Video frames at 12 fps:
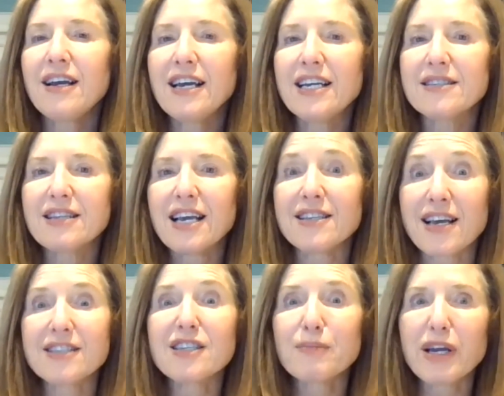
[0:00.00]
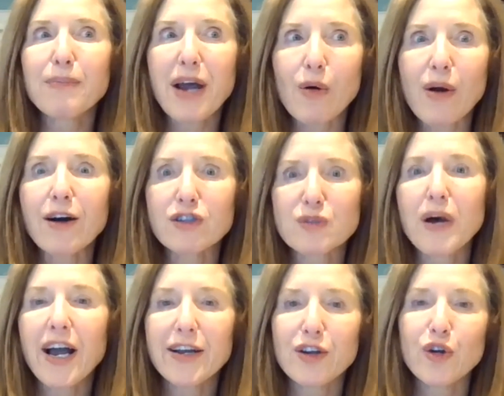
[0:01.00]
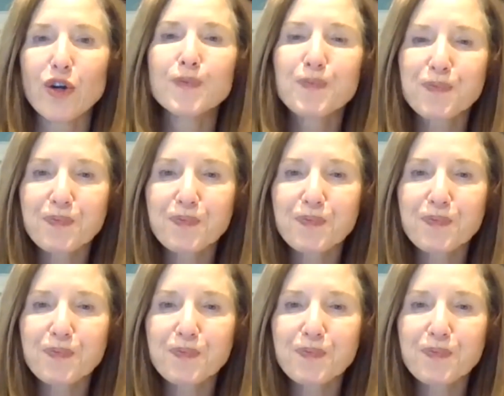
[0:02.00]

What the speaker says: It's a big powerhouse behind you.